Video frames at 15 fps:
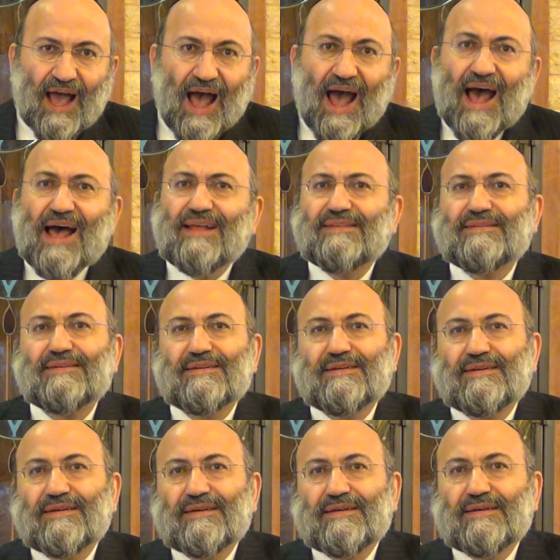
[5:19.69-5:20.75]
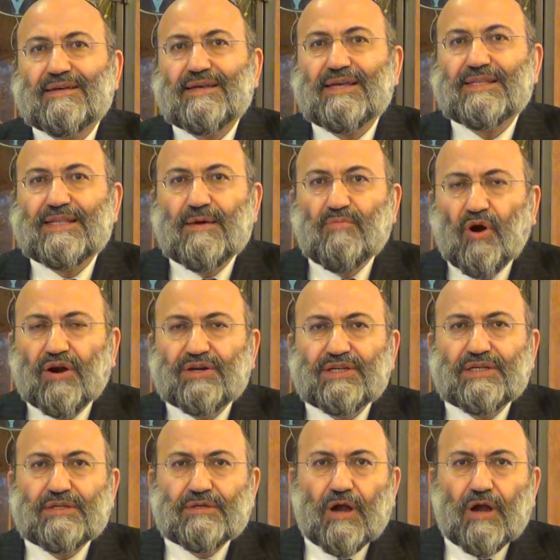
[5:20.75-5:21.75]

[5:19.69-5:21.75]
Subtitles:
And in the morning,